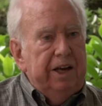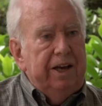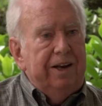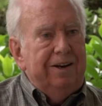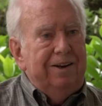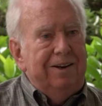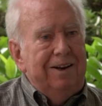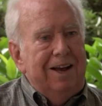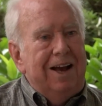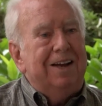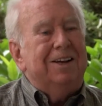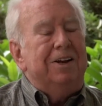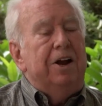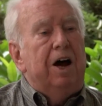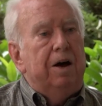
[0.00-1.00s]
and
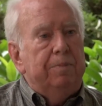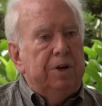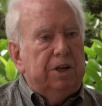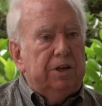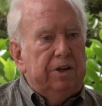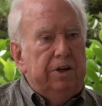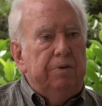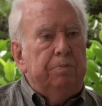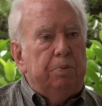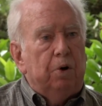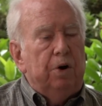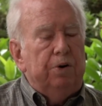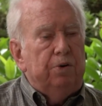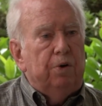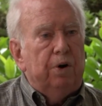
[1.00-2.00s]
economically
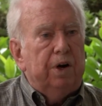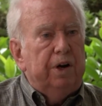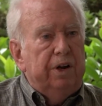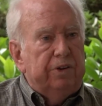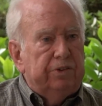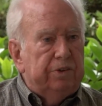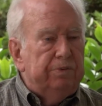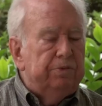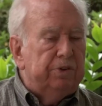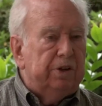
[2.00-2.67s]
important organisms,